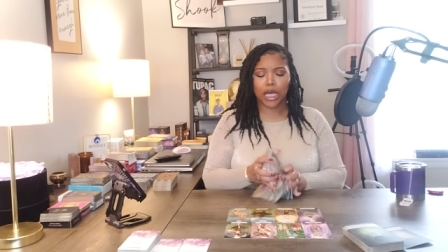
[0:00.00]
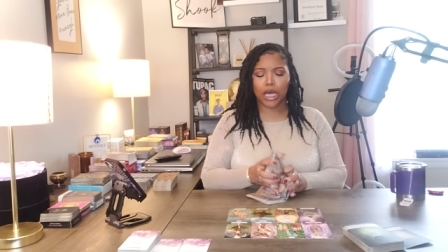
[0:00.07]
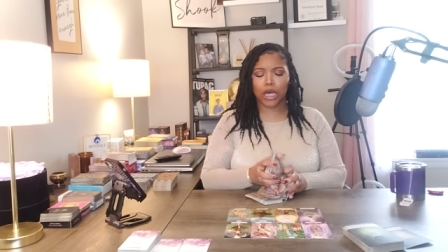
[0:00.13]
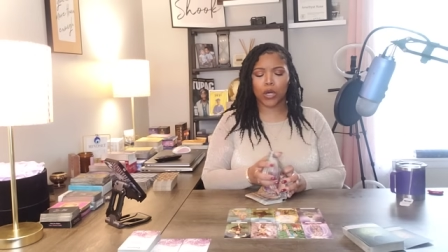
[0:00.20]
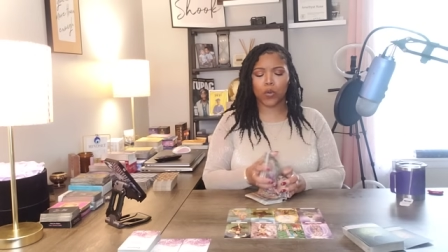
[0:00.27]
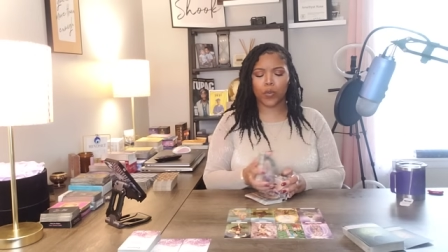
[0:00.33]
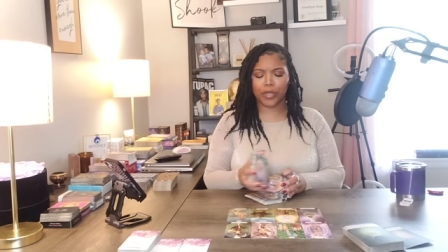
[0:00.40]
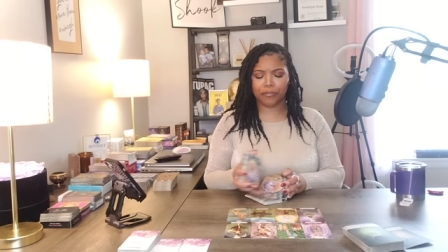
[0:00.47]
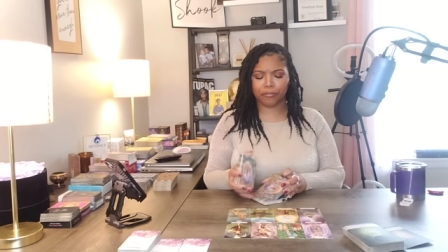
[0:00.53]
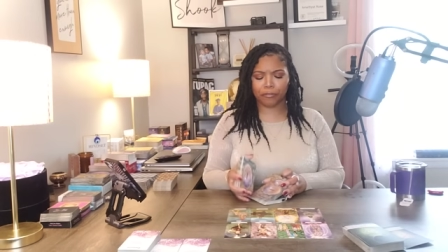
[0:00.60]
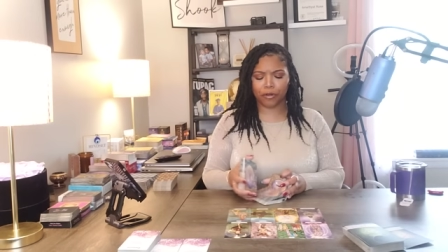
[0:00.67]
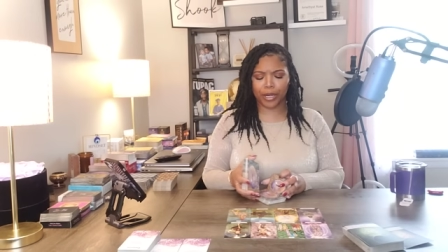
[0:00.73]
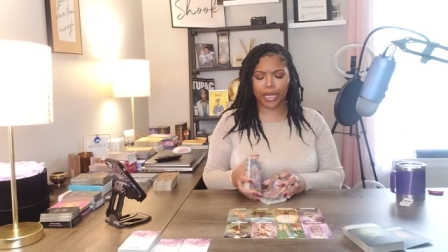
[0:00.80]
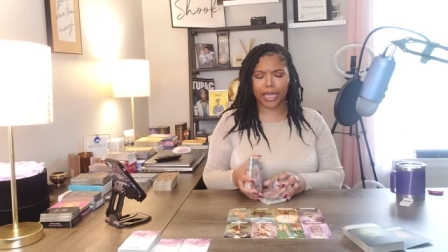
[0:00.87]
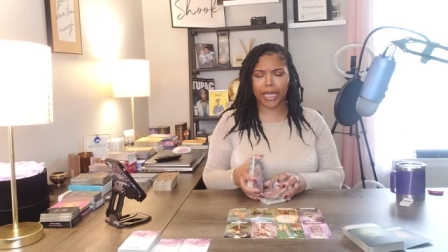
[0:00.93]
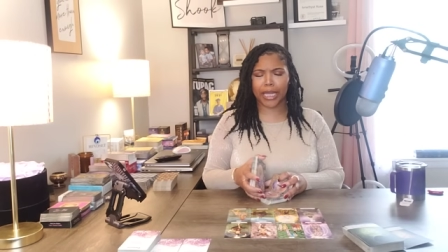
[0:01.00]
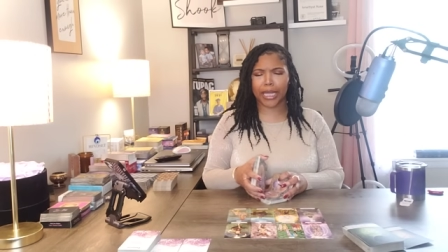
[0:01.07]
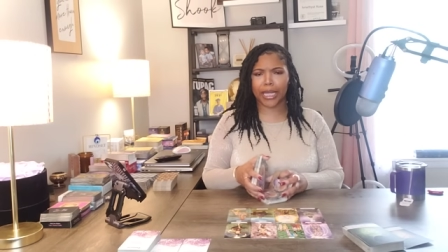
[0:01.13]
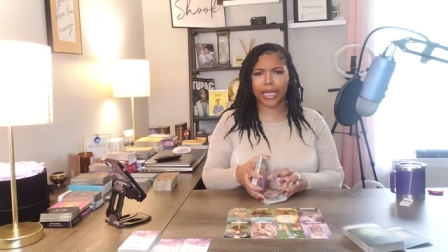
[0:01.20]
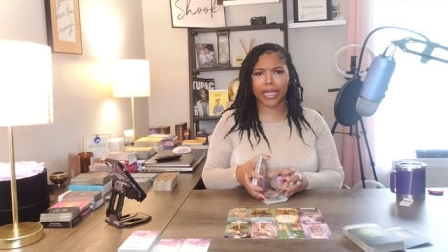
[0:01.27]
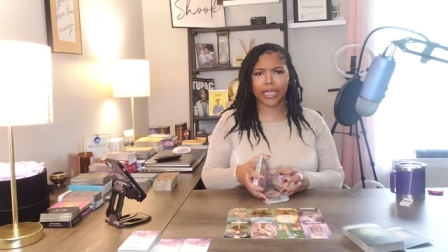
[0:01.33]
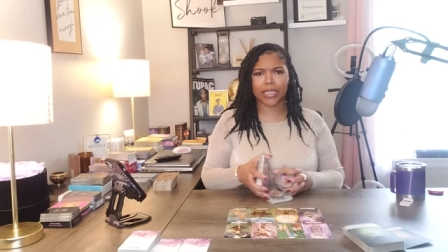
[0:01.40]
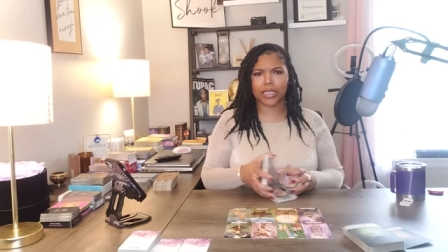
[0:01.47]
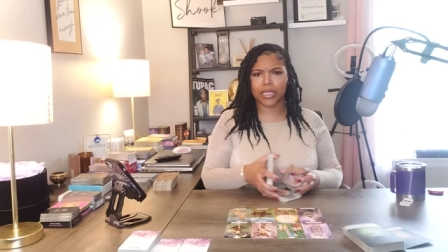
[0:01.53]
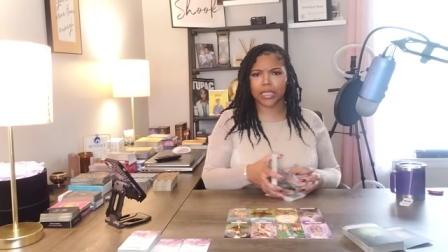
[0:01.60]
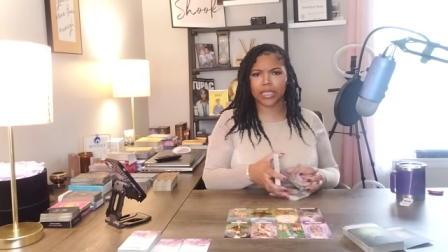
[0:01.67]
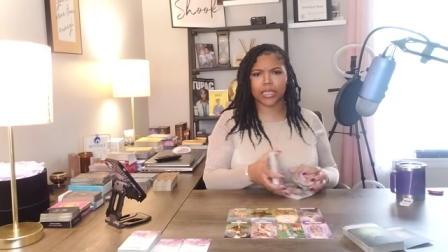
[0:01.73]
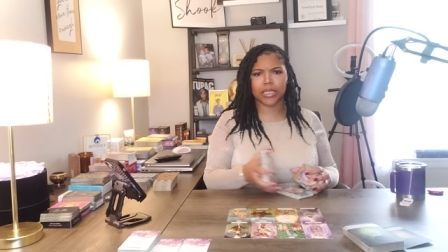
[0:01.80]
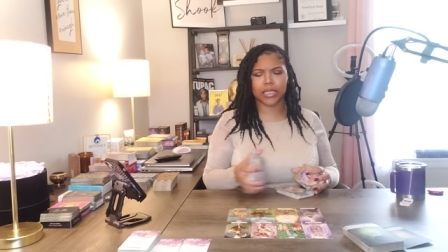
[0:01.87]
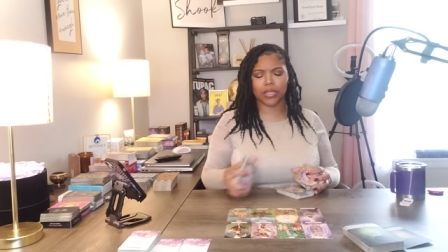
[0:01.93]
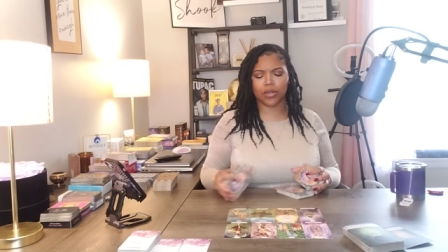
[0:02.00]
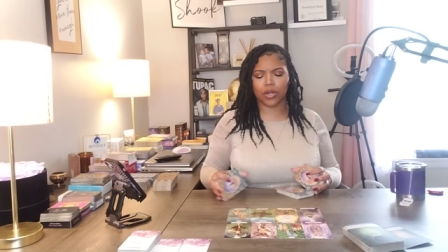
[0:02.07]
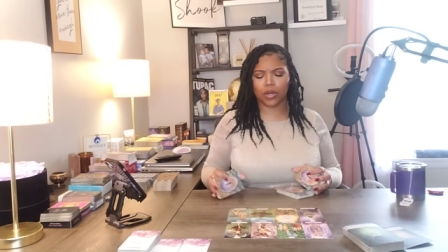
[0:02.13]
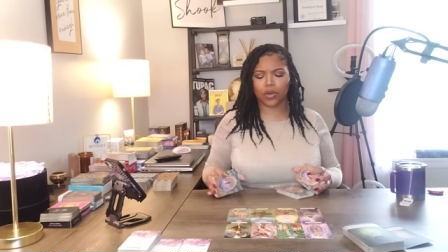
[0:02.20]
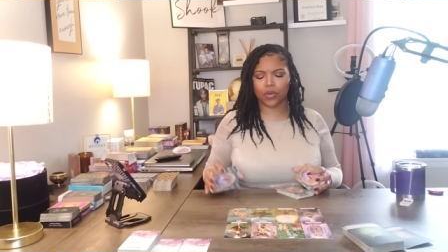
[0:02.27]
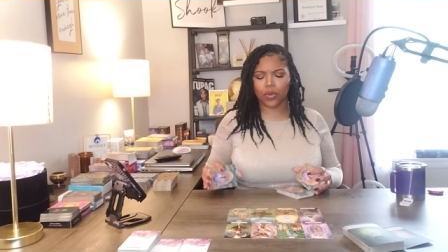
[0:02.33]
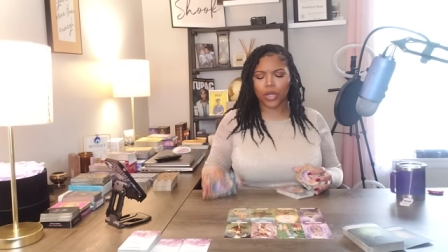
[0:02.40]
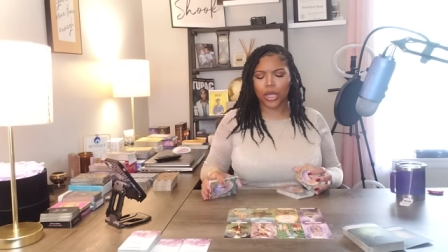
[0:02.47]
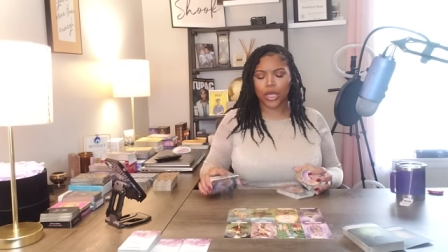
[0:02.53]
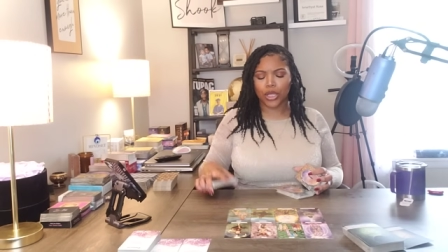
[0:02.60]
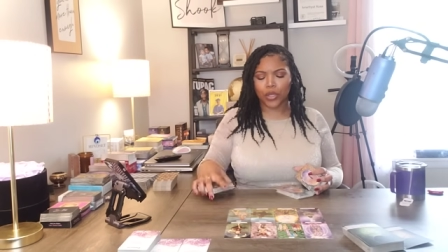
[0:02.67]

Oh, we friends. It's you know,